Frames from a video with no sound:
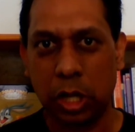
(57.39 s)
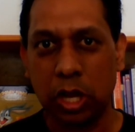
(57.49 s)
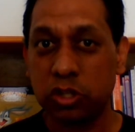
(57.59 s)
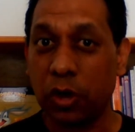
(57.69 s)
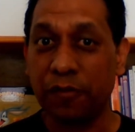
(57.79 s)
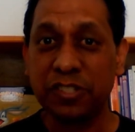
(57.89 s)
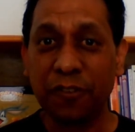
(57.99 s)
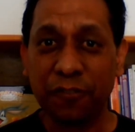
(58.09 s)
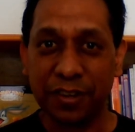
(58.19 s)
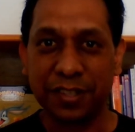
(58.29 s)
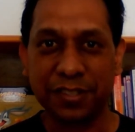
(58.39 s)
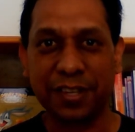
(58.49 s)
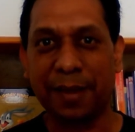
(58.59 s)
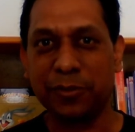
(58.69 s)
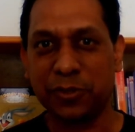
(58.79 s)
So if it's your first
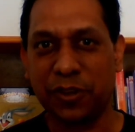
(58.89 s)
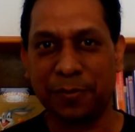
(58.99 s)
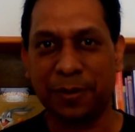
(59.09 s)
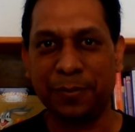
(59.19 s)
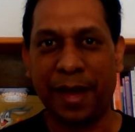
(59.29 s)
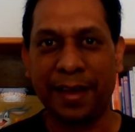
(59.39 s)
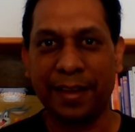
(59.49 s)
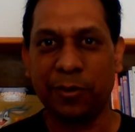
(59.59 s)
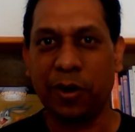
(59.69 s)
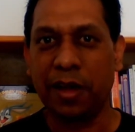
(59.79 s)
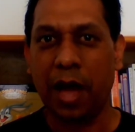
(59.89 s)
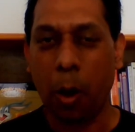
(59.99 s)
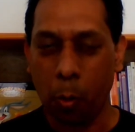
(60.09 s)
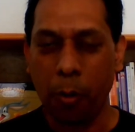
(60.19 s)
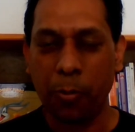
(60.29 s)
time stopping by, a
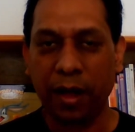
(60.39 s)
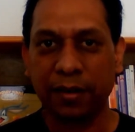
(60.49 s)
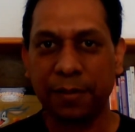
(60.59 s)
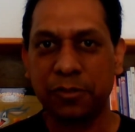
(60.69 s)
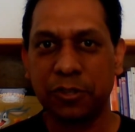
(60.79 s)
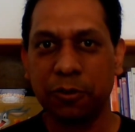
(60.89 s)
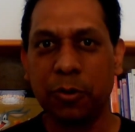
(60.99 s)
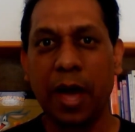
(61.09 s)
warm welcome to you.